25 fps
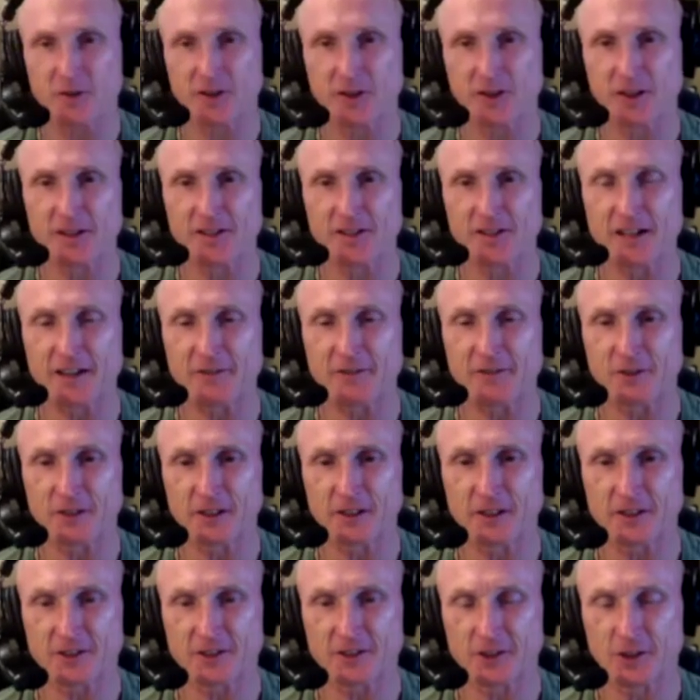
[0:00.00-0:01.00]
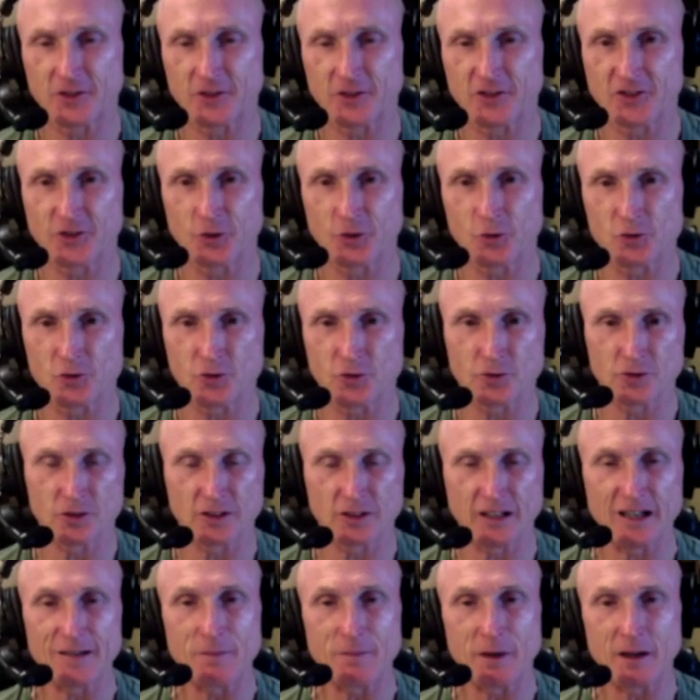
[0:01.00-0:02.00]
on Netflix called Social
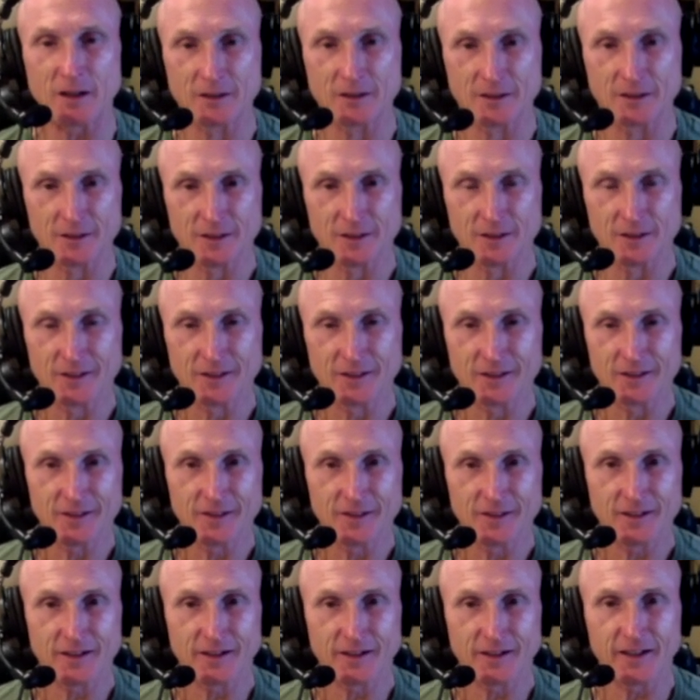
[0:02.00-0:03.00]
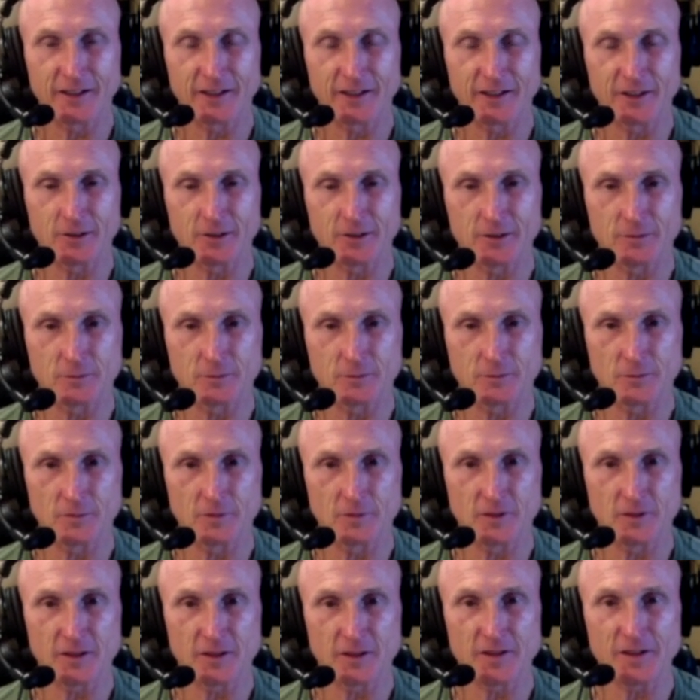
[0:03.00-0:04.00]
Dilemma, and it'll
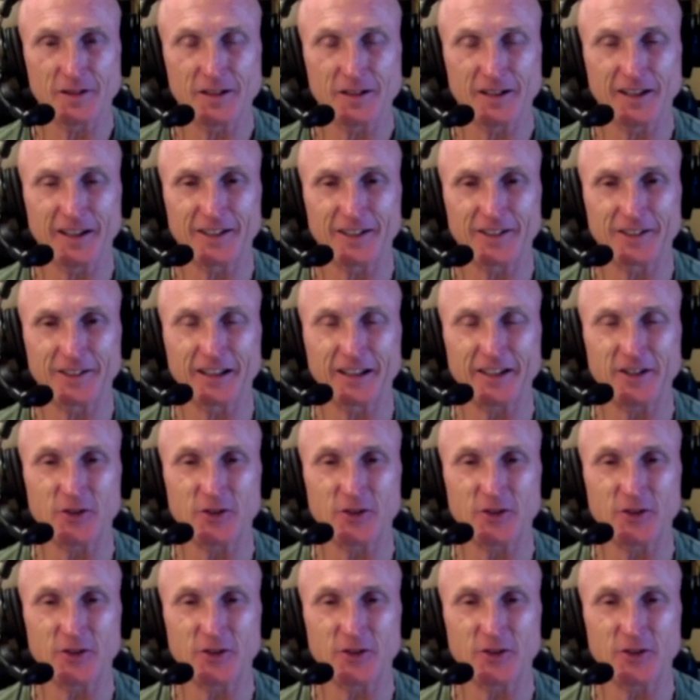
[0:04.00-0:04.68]
let you